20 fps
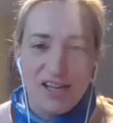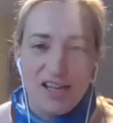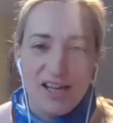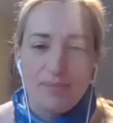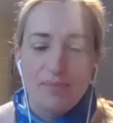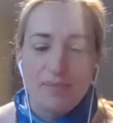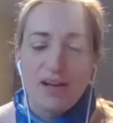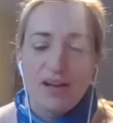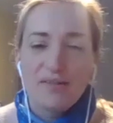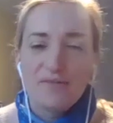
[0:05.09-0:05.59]

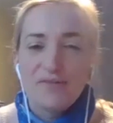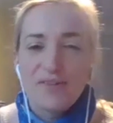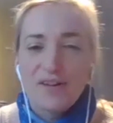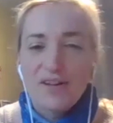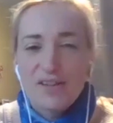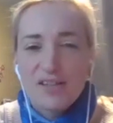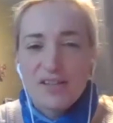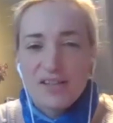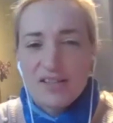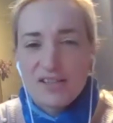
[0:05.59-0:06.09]
I
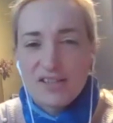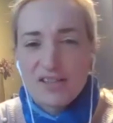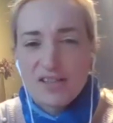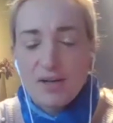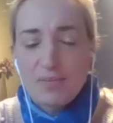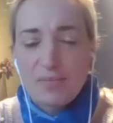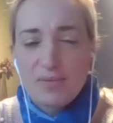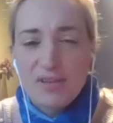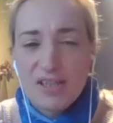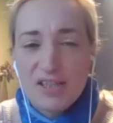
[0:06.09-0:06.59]
found this
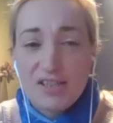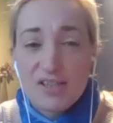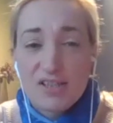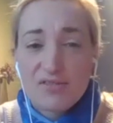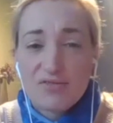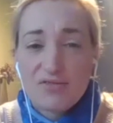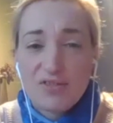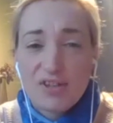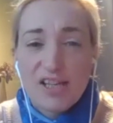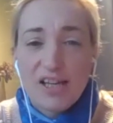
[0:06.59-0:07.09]
couple of days
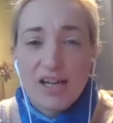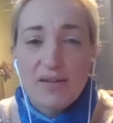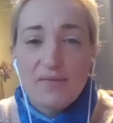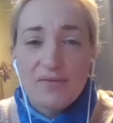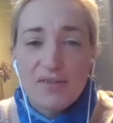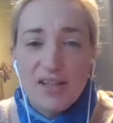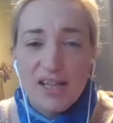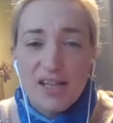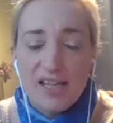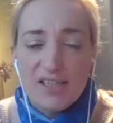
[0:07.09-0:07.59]
really
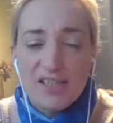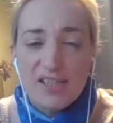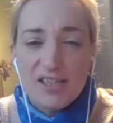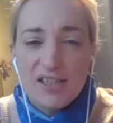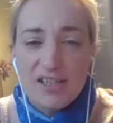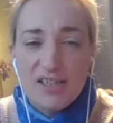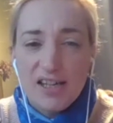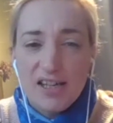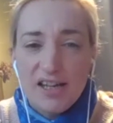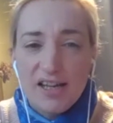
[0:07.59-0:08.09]
helpful
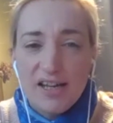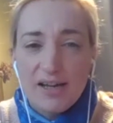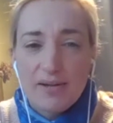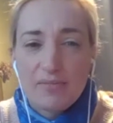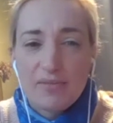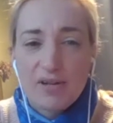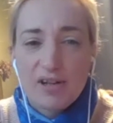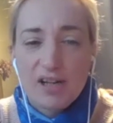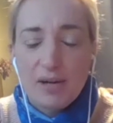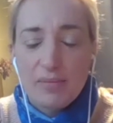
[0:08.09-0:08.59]
actually,
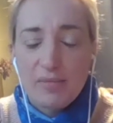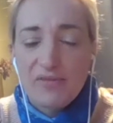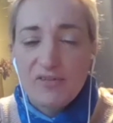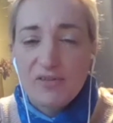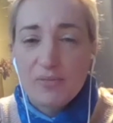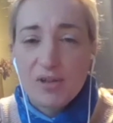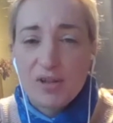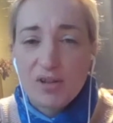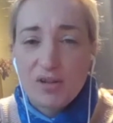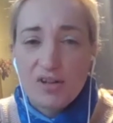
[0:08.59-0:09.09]
coming
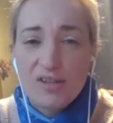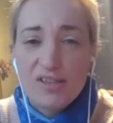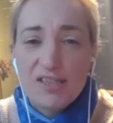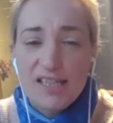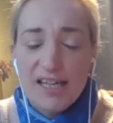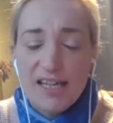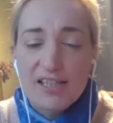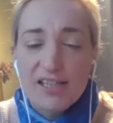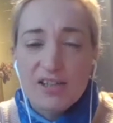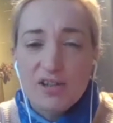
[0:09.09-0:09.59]
from a
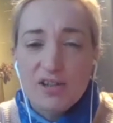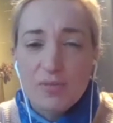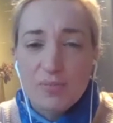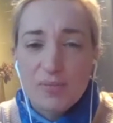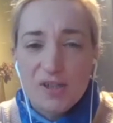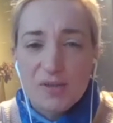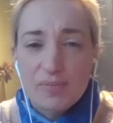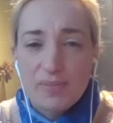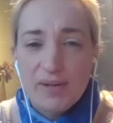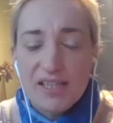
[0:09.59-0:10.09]
non-technical
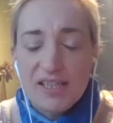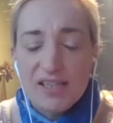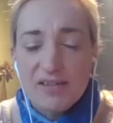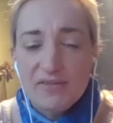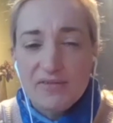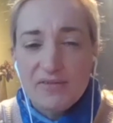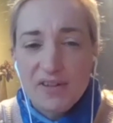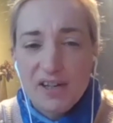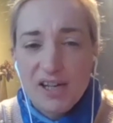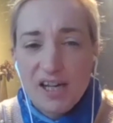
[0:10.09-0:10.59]

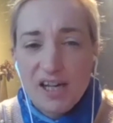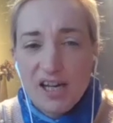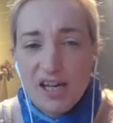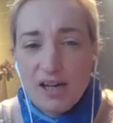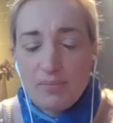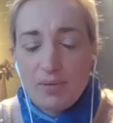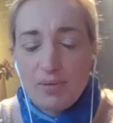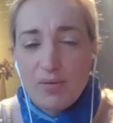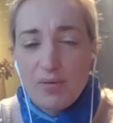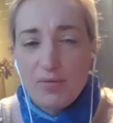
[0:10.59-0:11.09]
perspective,
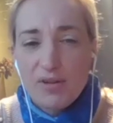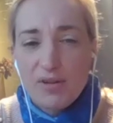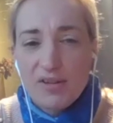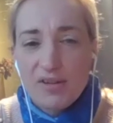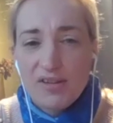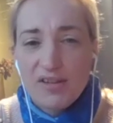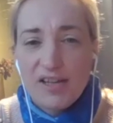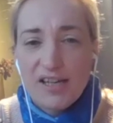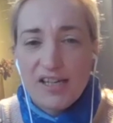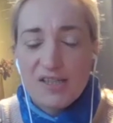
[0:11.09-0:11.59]
but
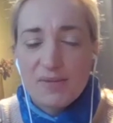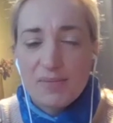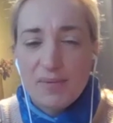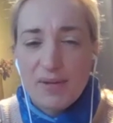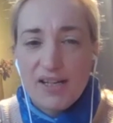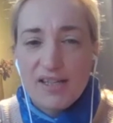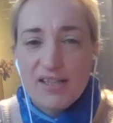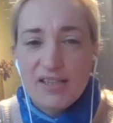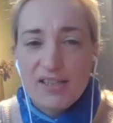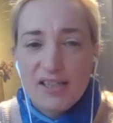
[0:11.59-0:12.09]
with
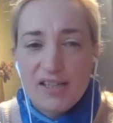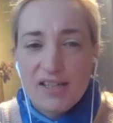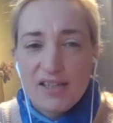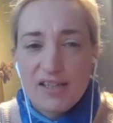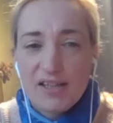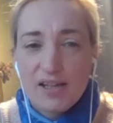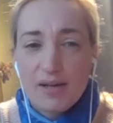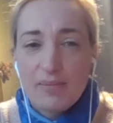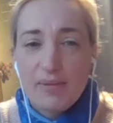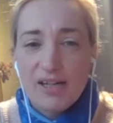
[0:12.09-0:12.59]
experience
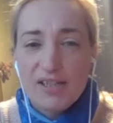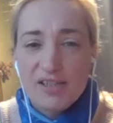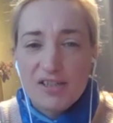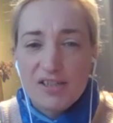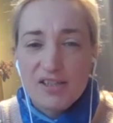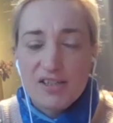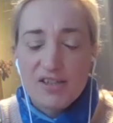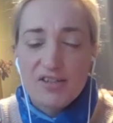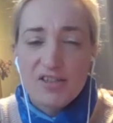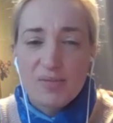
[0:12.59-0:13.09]
in
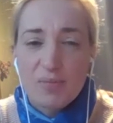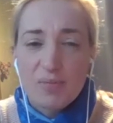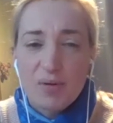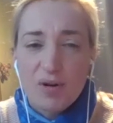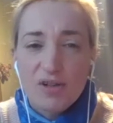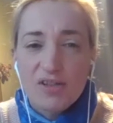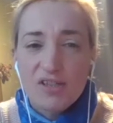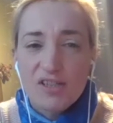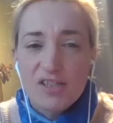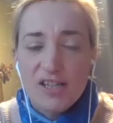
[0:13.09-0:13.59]
emergency
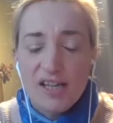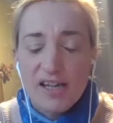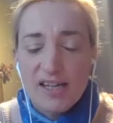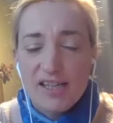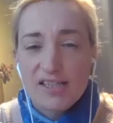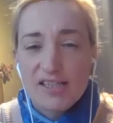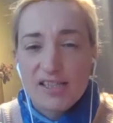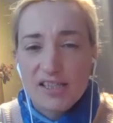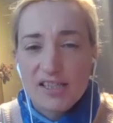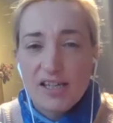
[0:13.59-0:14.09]
response, I
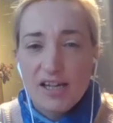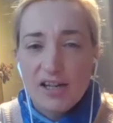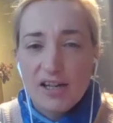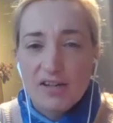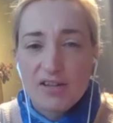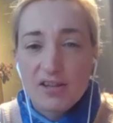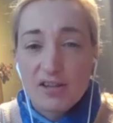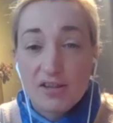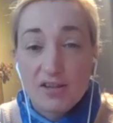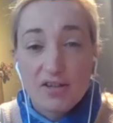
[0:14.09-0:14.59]
can see how
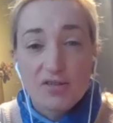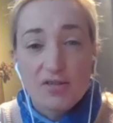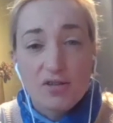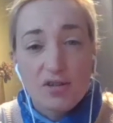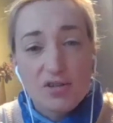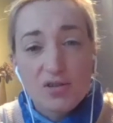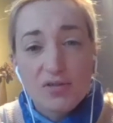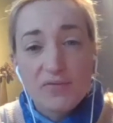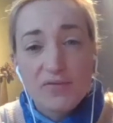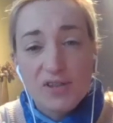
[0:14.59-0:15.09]
the
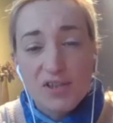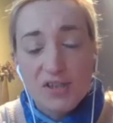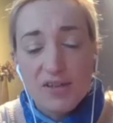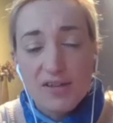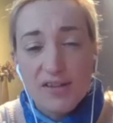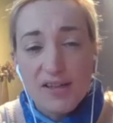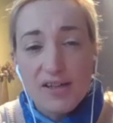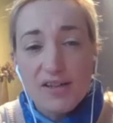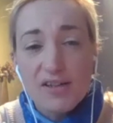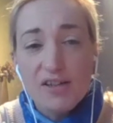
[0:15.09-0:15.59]
crossovers are
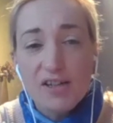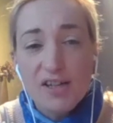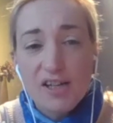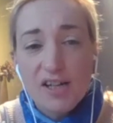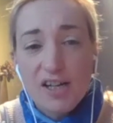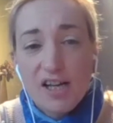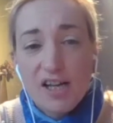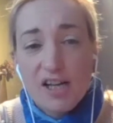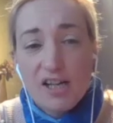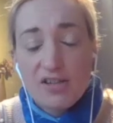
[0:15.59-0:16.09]
there.
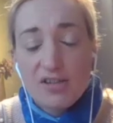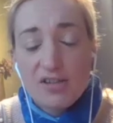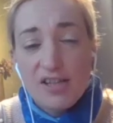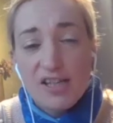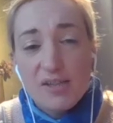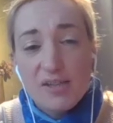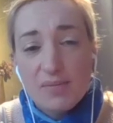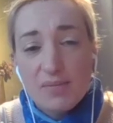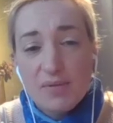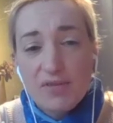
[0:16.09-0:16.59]
So
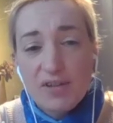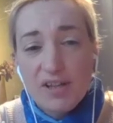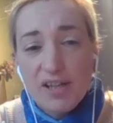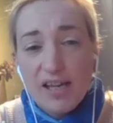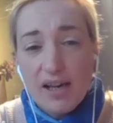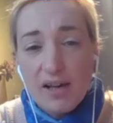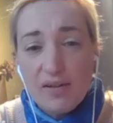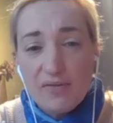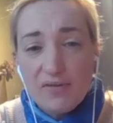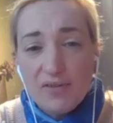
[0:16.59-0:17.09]
that's been really
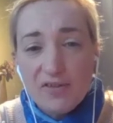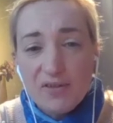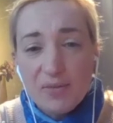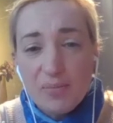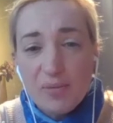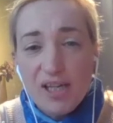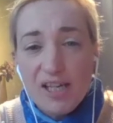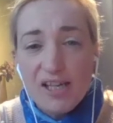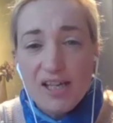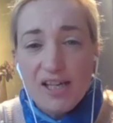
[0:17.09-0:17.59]
helpful for
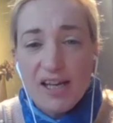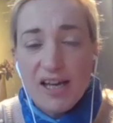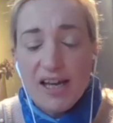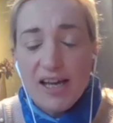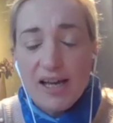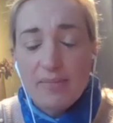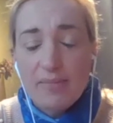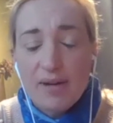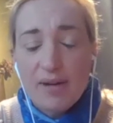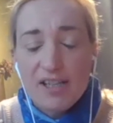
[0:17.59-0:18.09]
me.
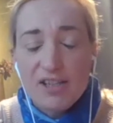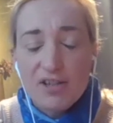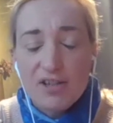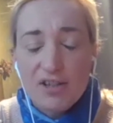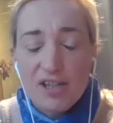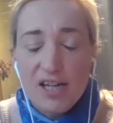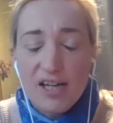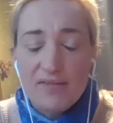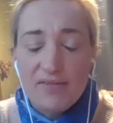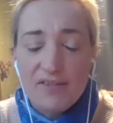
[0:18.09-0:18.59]
I do
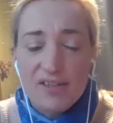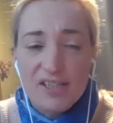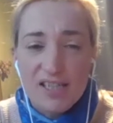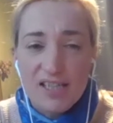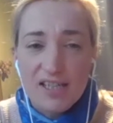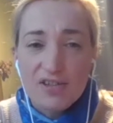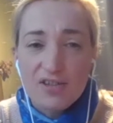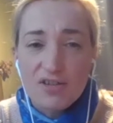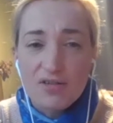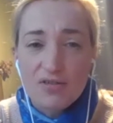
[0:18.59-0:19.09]
have a
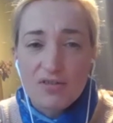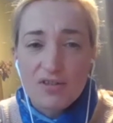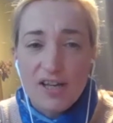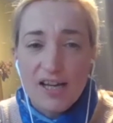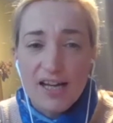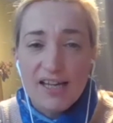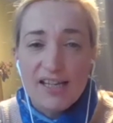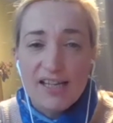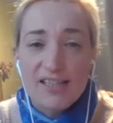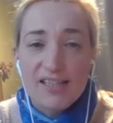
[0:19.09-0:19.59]
central
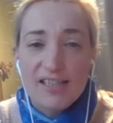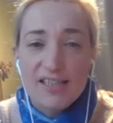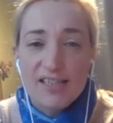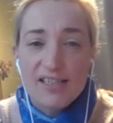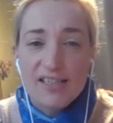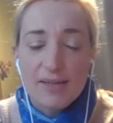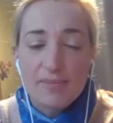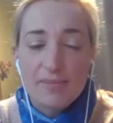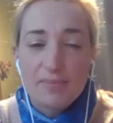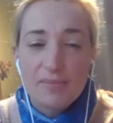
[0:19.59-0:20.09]
IT
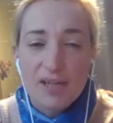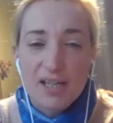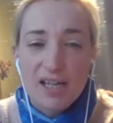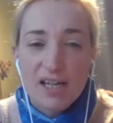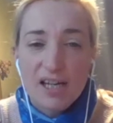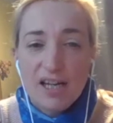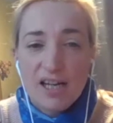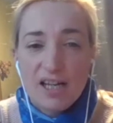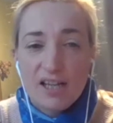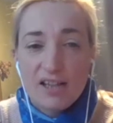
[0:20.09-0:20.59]
team
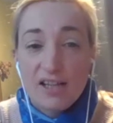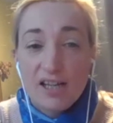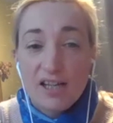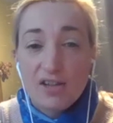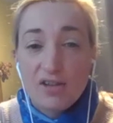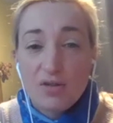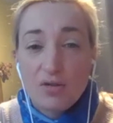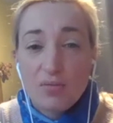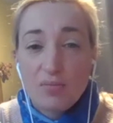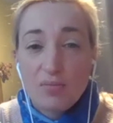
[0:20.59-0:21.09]

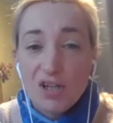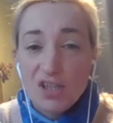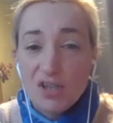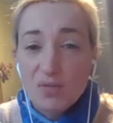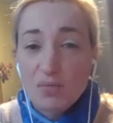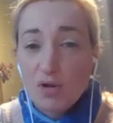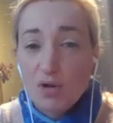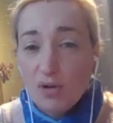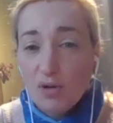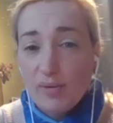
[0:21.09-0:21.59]
that know much
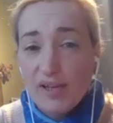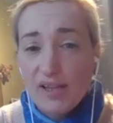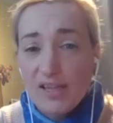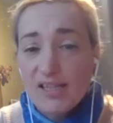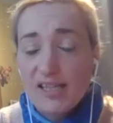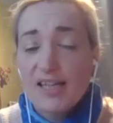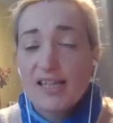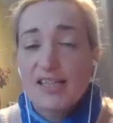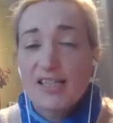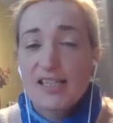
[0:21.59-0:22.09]
more about the
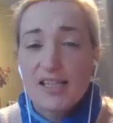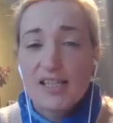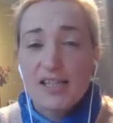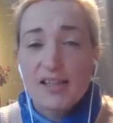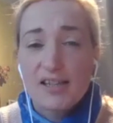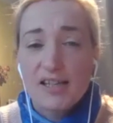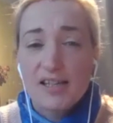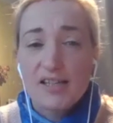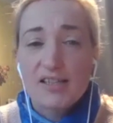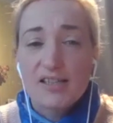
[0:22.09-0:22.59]
tech side
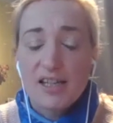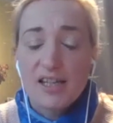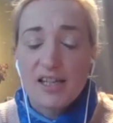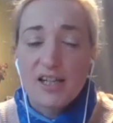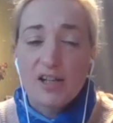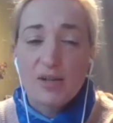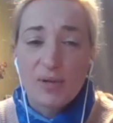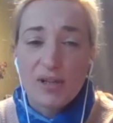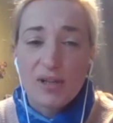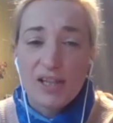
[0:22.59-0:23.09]
of things, and
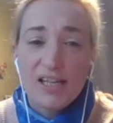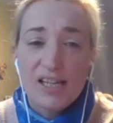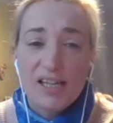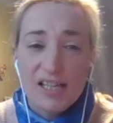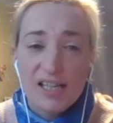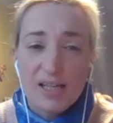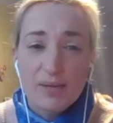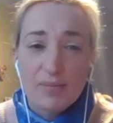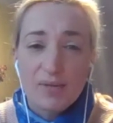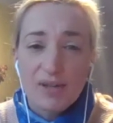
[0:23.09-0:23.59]
I'll be
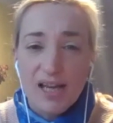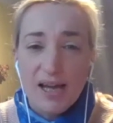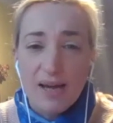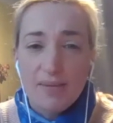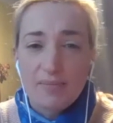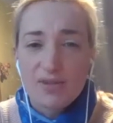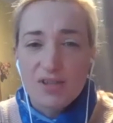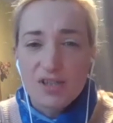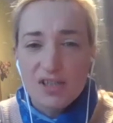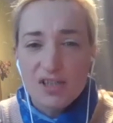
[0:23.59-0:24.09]
linking in with
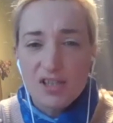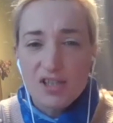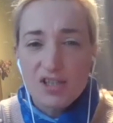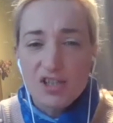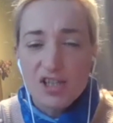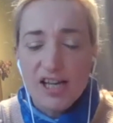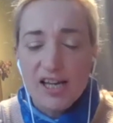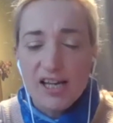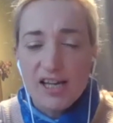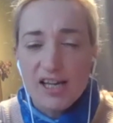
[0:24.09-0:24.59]
them just to
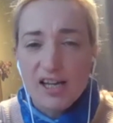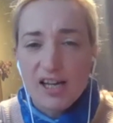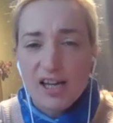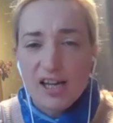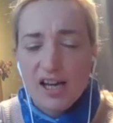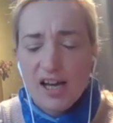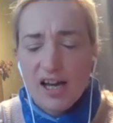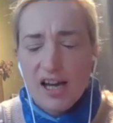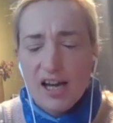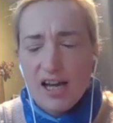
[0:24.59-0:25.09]
check
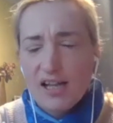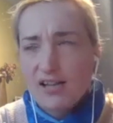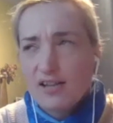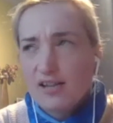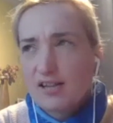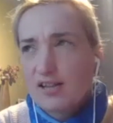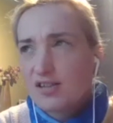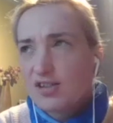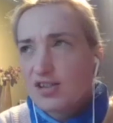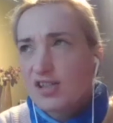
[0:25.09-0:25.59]

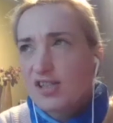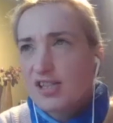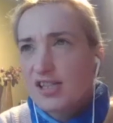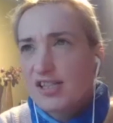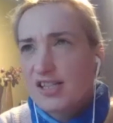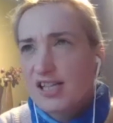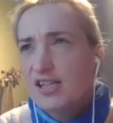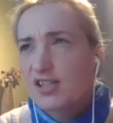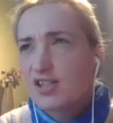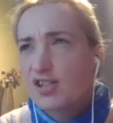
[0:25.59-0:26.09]
and just to
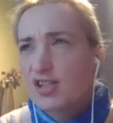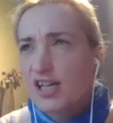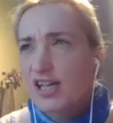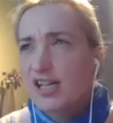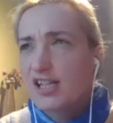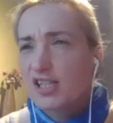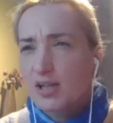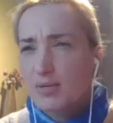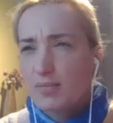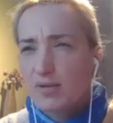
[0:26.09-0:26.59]
sense
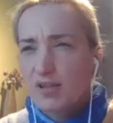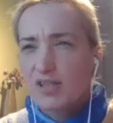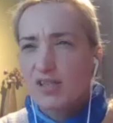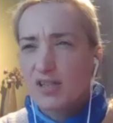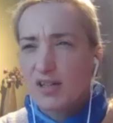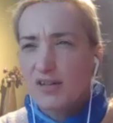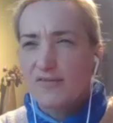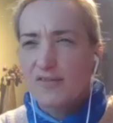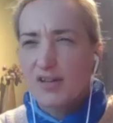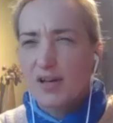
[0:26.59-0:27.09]
check some of the
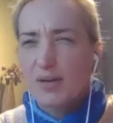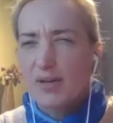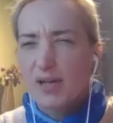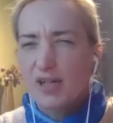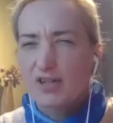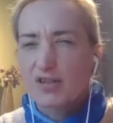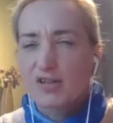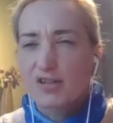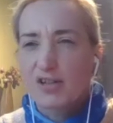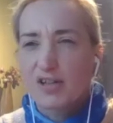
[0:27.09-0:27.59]
stuff that I
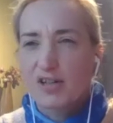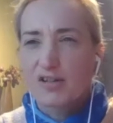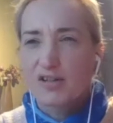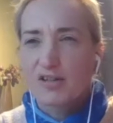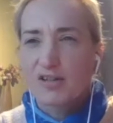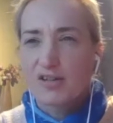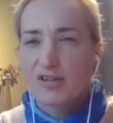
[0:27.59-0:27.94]
make sure that